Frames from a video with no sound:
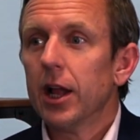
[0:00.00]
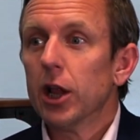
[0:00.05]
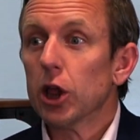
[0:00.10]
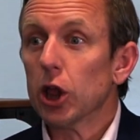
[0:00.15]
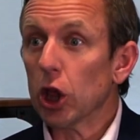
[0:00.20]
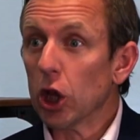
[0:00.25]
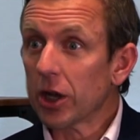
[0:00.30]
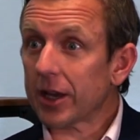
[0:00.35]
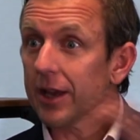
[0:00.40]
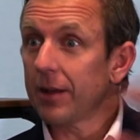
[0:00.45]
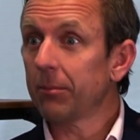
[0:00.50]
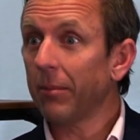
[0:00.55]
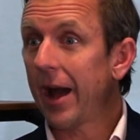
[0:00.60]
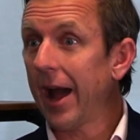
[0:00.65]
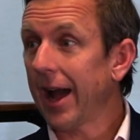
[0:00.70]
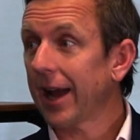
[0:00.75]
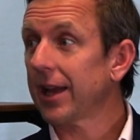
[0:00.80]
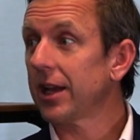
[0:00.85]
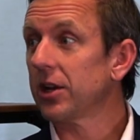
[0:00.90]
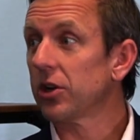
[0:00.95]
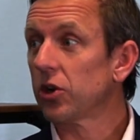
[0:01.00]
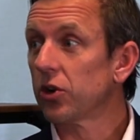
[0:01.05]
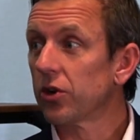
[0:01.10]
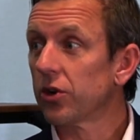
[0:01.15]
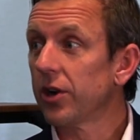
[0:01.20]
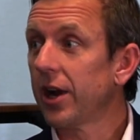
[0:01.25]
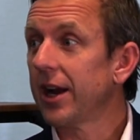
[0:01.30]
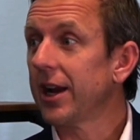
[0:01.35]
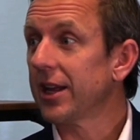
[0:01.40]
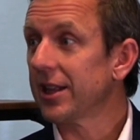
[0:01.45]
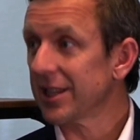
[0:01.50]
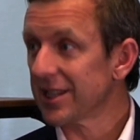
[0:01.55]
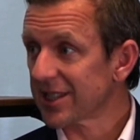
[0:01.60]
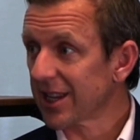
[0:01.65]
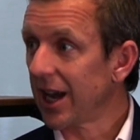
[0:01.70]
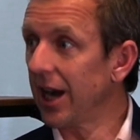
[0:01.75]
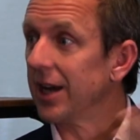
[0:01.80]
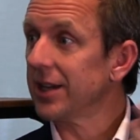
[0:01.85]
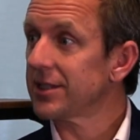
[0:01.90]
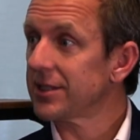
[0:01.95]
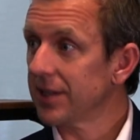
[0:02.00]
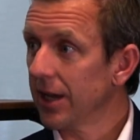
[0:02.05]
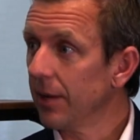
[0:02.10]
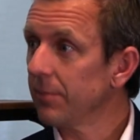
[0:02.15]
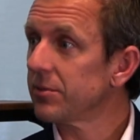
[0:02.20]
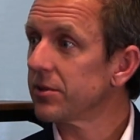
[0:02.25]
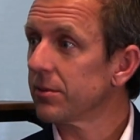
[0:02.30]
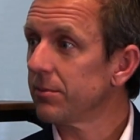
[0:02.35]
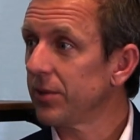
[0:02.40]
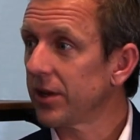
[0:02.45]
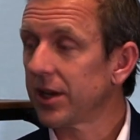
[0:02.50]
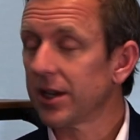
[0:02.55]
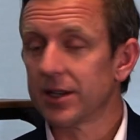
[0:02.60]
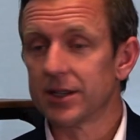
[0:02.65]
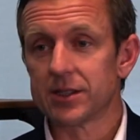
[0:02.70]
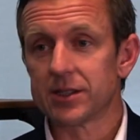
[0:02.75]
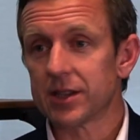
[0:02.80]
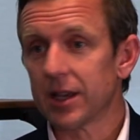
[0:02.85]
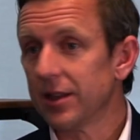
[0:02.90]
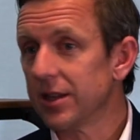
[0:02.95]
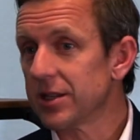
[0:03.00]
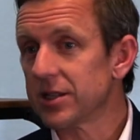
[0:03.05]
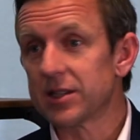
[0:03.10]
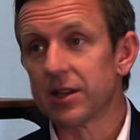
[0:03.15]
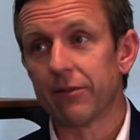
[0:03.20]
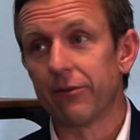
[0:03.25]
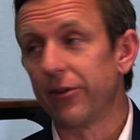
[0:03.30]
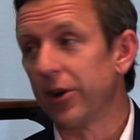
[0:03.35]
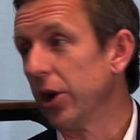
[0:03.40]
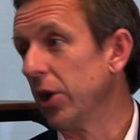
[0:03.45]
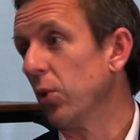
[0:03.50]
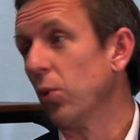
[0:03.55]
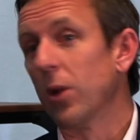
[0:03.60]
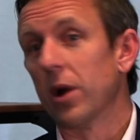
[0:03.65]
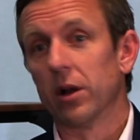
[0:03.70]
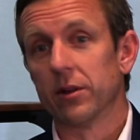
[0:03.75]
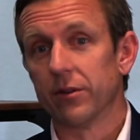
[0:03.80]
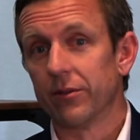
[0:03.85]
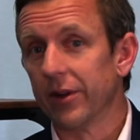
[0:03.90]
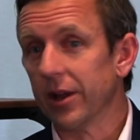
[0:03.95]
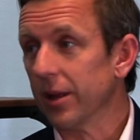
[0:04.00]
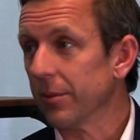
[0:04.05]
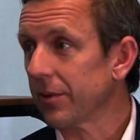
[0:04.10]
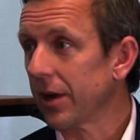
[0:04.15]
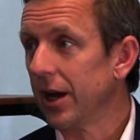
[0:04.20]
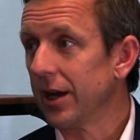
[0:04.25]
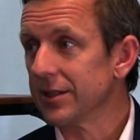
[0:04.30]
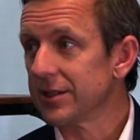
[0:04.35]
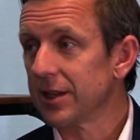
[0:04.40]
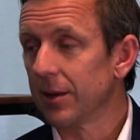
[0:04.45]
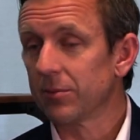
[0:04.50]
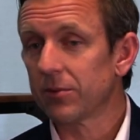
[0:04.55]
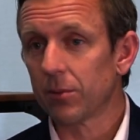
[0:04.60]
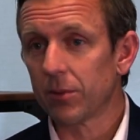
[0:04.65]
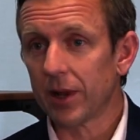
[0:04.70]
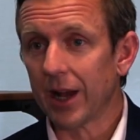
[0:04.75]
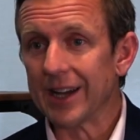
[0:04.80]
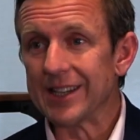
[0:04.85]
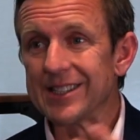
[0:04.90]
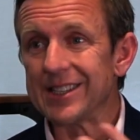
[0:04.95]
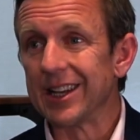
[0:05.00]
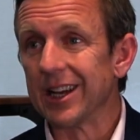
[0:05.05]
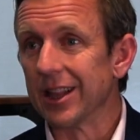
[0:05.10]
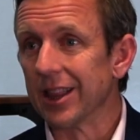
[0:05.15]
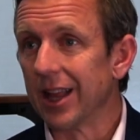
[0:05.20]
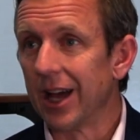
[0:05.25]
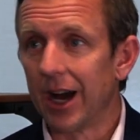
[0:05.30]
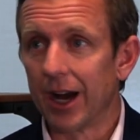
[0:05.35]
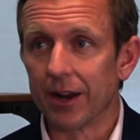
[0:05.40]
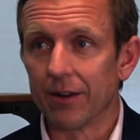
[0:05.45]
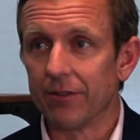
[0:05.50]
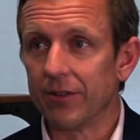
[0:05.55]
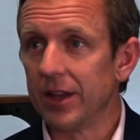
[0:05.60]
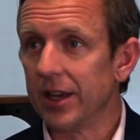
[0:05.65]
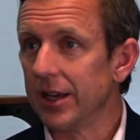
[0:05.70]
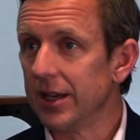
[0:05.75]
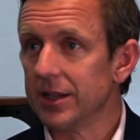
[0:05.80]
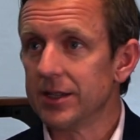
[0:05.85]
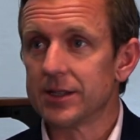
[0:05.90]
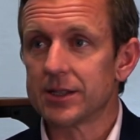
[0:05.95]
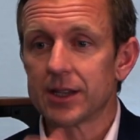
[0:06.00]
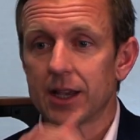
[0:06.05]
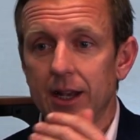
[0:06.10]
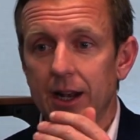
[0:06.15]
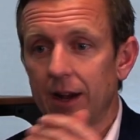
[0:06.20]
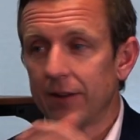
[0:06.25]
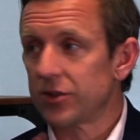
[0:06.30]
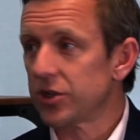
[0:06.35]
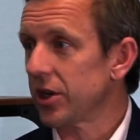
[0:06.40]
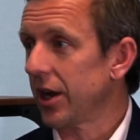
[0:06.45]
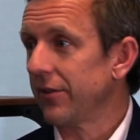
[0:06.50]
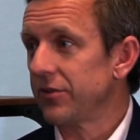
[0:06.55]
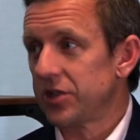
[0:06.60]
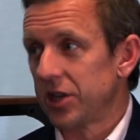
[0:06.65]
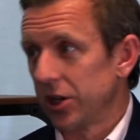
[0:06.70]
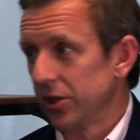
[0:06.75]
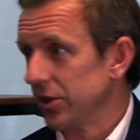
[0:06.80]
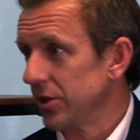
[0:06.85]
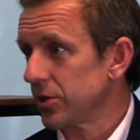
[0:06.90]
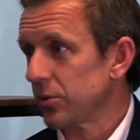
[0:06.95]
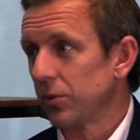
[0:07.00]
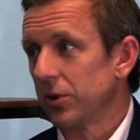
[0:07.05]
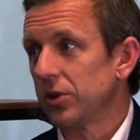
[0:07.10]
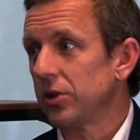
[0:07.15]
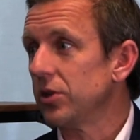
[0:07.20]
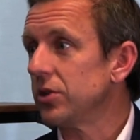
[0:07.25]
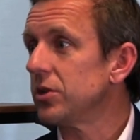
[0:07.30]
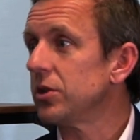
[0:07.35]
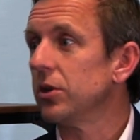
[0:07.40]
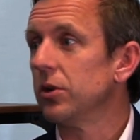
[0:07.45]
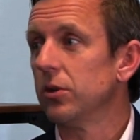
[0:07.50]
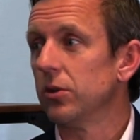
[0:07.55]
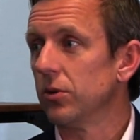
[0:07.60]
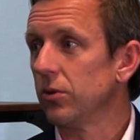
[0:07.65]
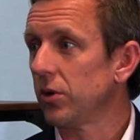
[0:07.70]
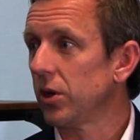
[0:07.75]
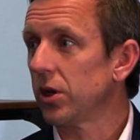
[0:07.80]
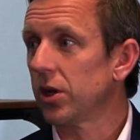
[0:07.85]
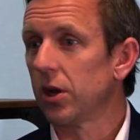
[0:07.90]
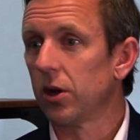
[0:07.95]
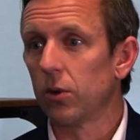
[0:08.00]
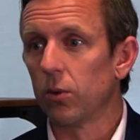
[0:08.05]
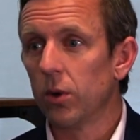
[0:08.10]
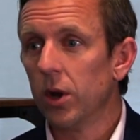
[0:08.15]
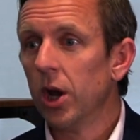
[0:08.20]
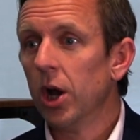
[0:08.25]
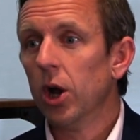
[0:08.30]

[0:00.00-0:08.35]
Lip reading: Looking back and creating this concept, because this is a very well-developed concept. I mean, I see a lot of these, and I've shared this with you too.